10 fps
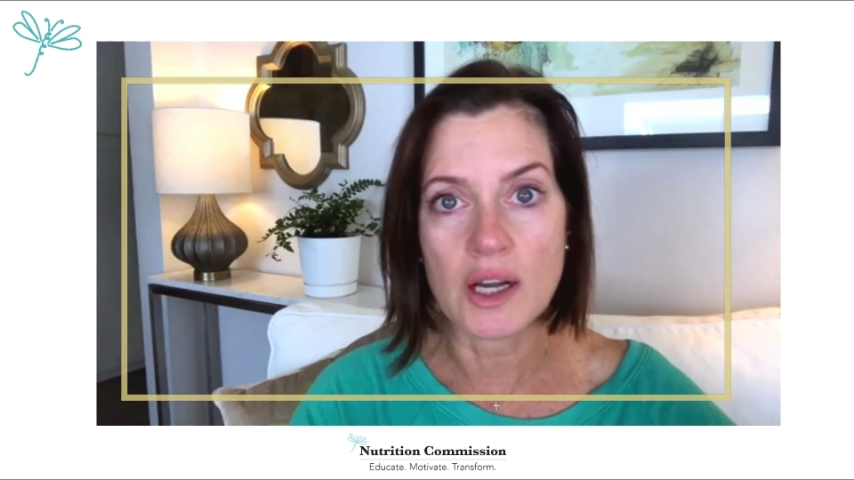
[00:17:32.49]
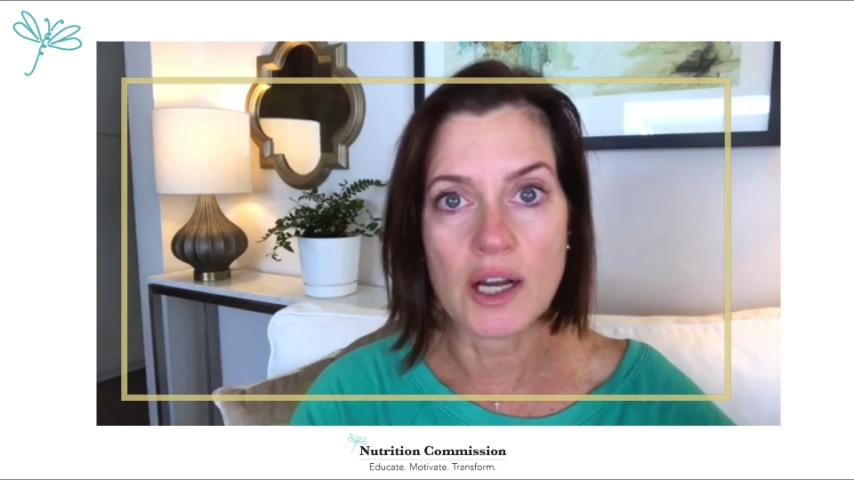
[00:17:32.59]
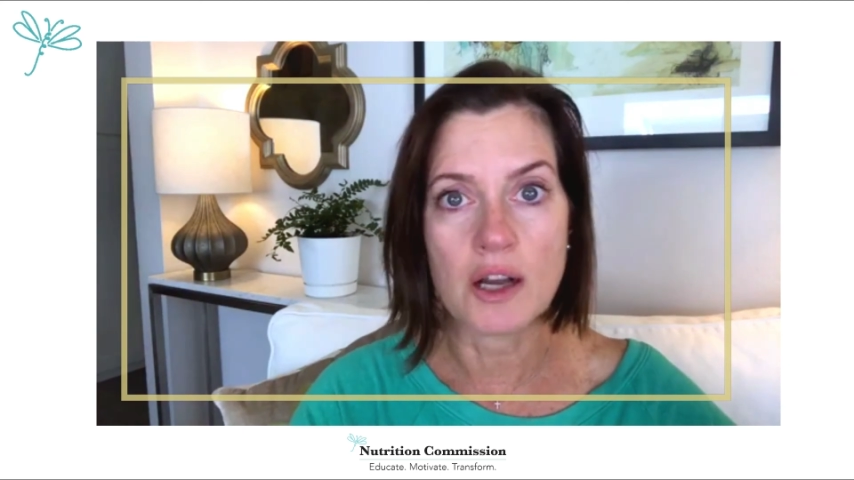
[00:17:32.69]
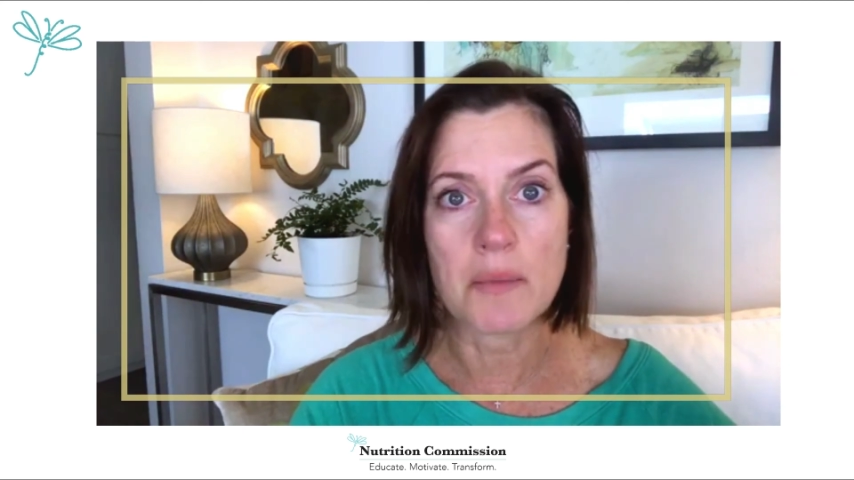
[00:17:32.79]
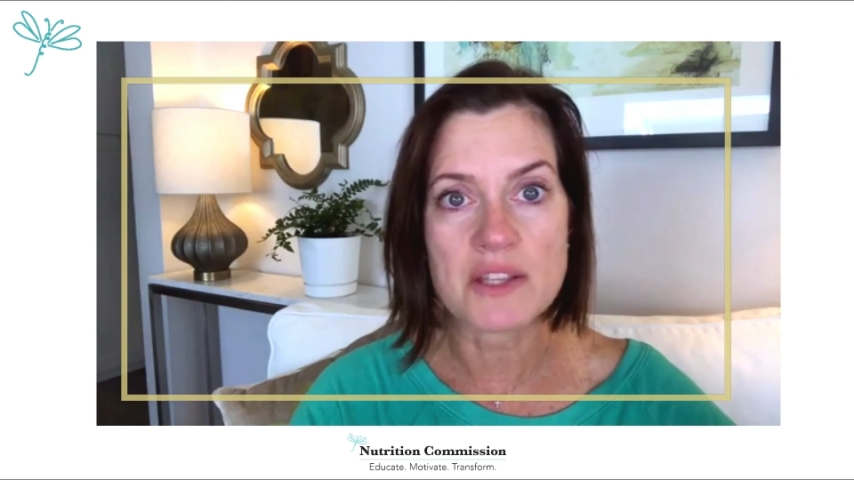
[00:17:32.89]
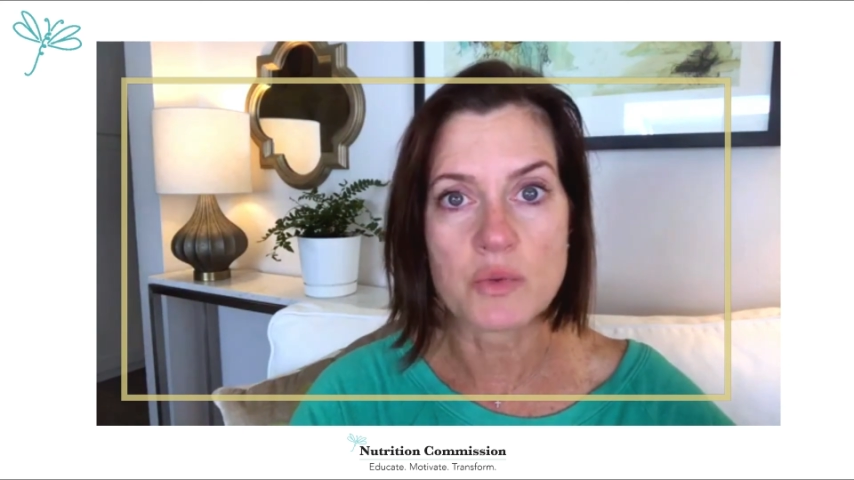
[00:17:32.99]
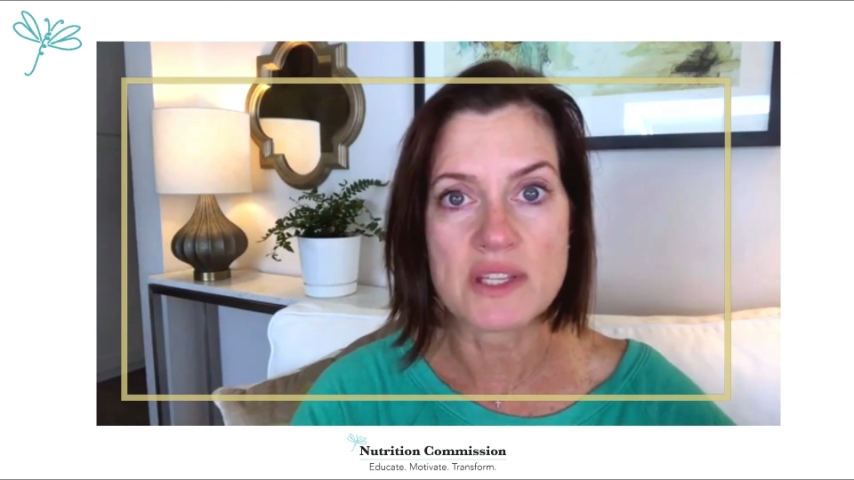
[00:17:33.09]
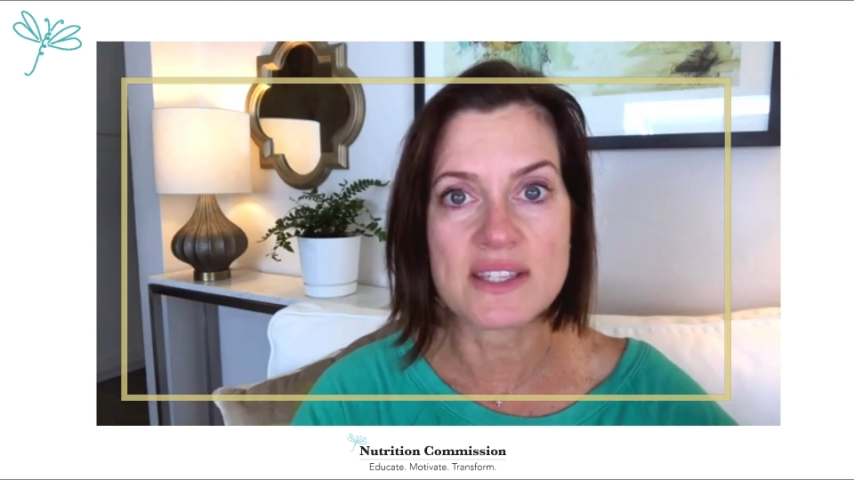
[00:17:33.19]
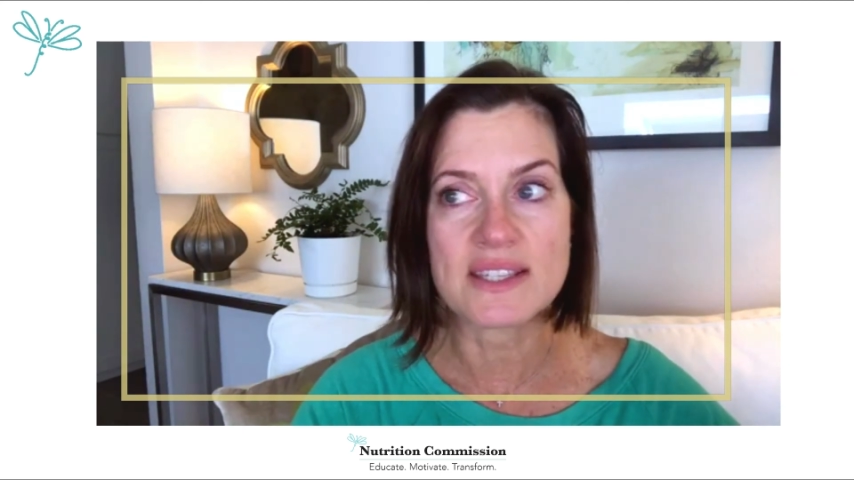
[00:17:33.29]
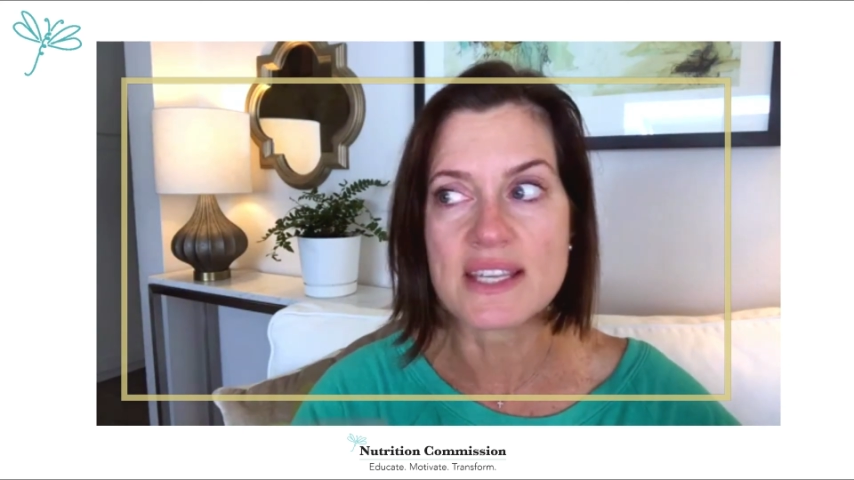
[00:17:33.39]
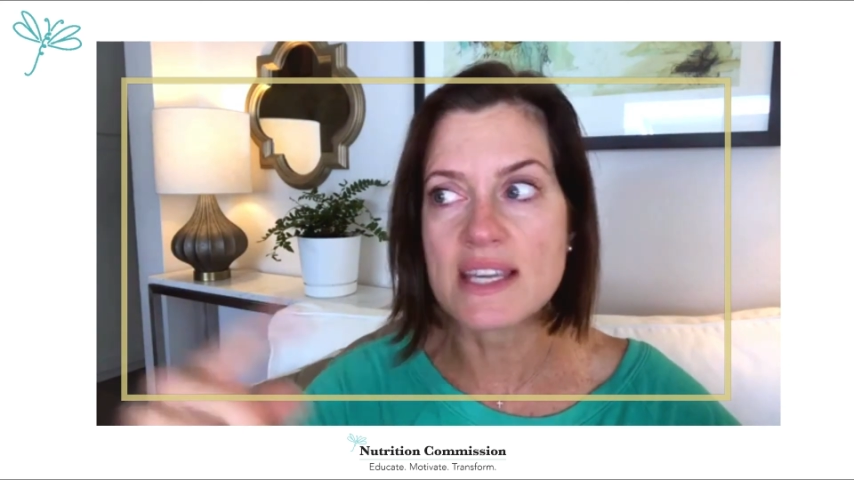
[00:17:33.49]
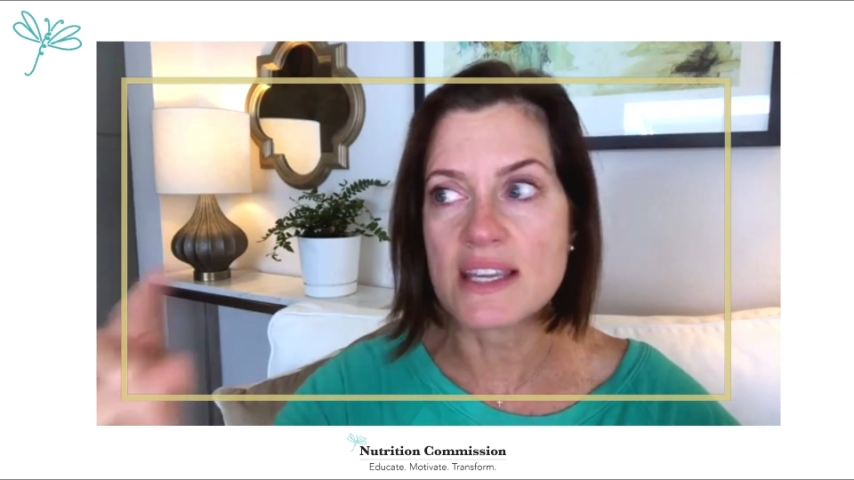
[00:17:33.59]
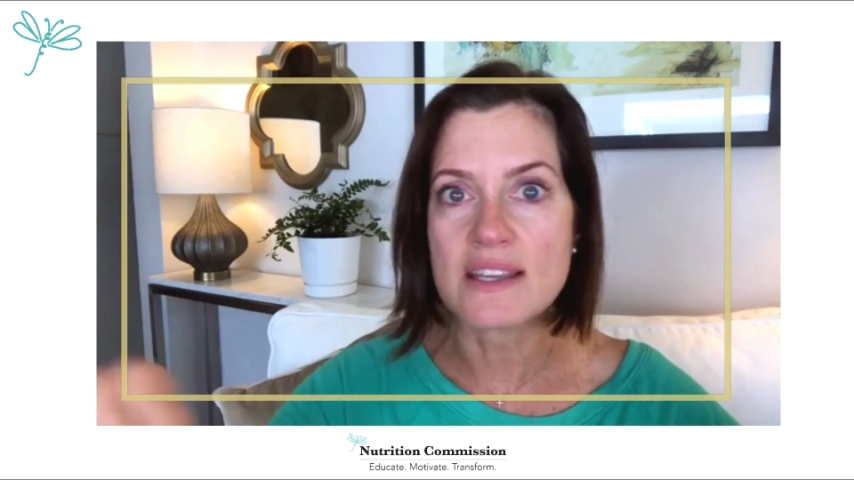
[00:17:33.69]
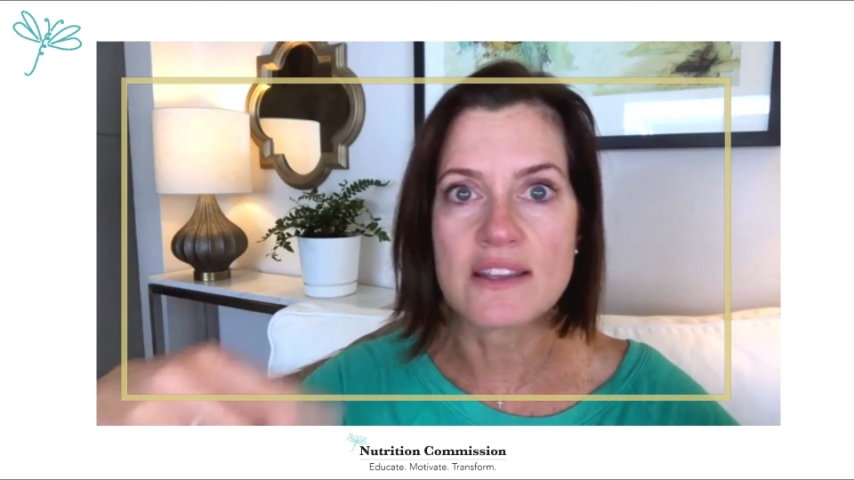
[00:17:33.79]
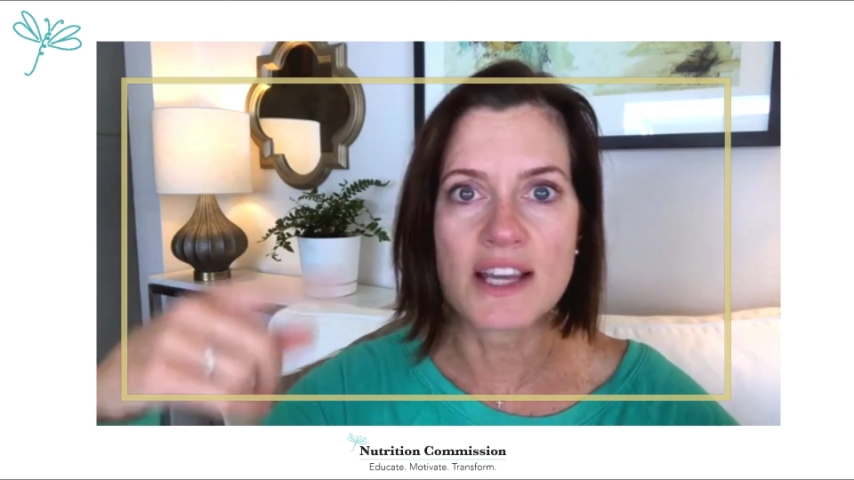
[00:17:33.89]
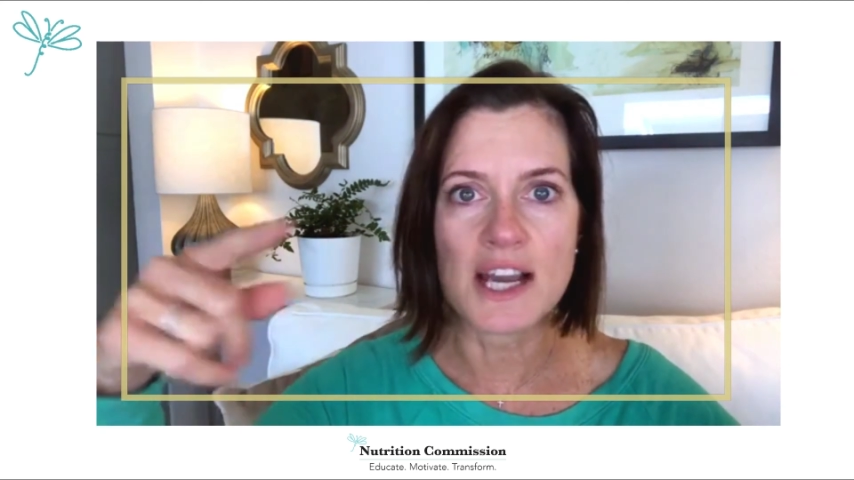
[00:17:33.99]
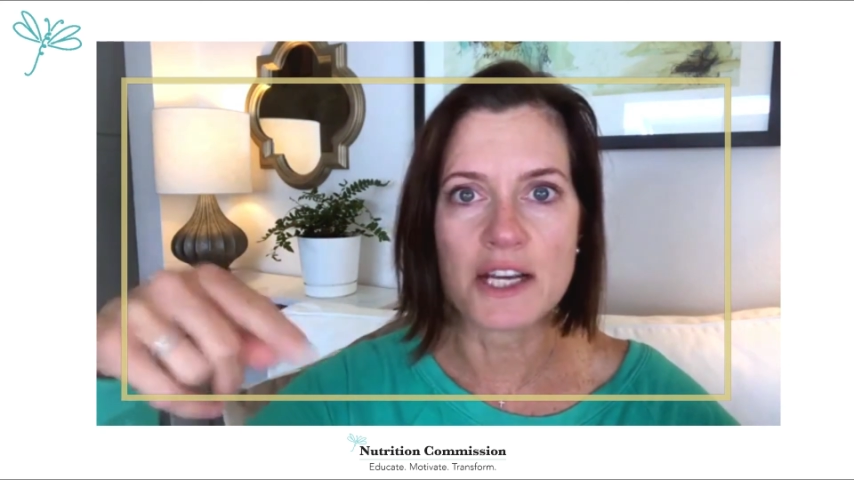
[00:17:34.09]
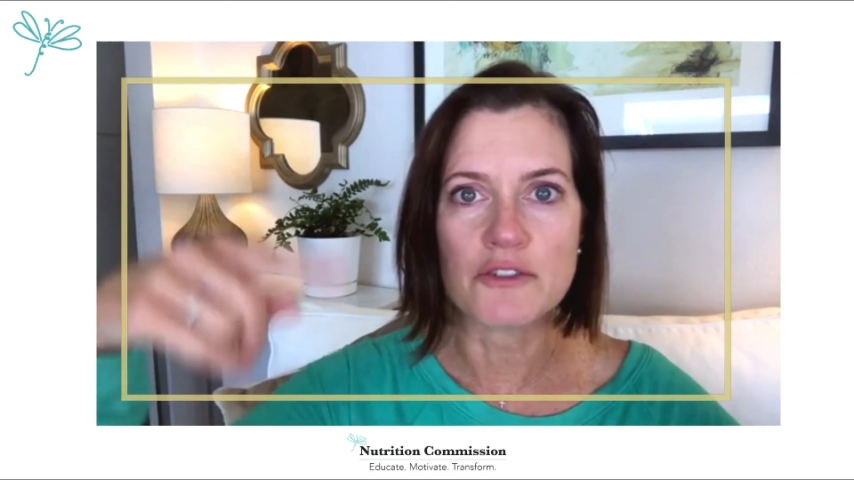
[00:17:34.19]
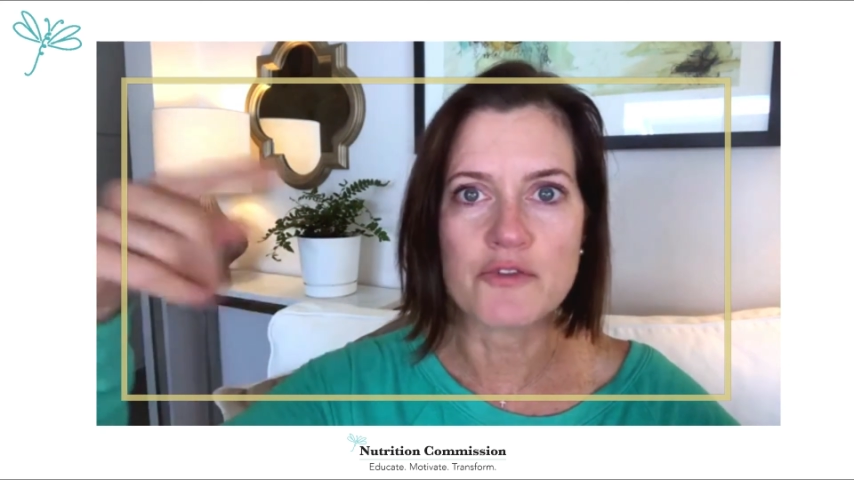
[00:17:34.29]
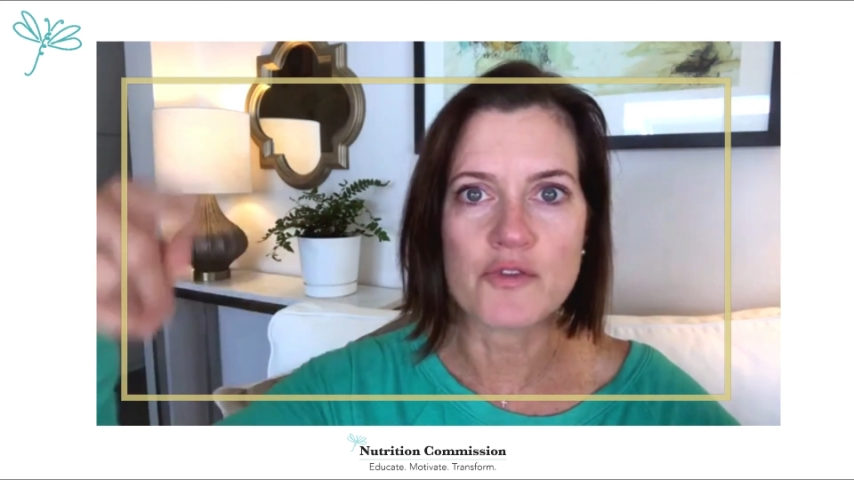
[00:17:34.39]
as we see the kind
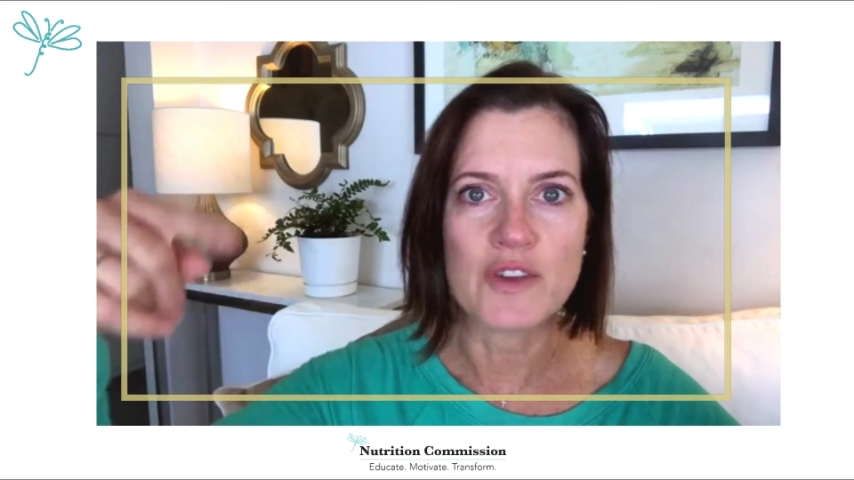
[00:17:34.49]
of